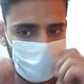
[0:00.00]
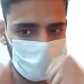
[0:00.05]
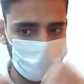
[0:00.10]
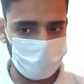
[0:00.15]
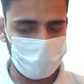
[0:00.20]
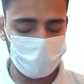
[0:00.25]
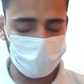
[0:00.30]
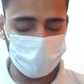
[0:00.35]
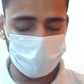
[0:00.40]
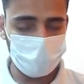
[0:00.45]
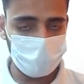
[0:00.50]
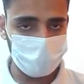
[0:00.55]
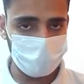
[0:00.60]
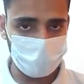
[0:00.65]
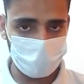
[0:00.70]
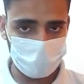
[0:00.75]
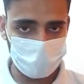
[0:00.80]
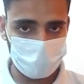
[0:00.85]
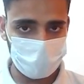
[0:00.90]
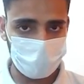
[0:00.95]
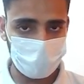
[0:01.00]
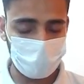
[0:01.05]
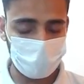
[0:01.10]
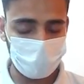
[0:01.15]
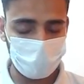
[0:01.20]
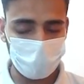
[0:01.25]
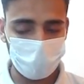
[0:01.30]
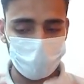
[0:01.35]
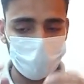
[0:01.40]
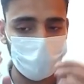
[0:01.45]
Using this
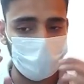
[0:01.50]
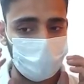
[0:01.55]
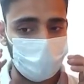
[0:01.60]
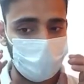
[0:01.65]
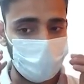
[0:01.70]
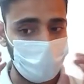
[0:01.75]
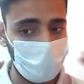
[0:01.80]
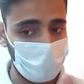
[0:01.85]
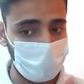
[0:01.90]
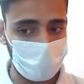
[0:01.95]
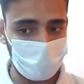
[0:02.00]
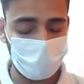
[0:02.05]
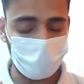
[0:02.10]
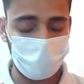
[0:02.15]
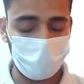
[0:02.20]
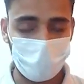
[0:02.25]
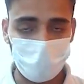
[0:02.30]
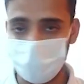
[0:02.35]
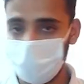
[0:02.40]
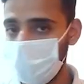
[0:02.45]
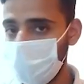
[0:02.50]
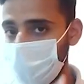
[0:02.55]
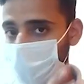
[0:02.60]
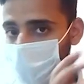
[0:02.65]
statement, the non-empty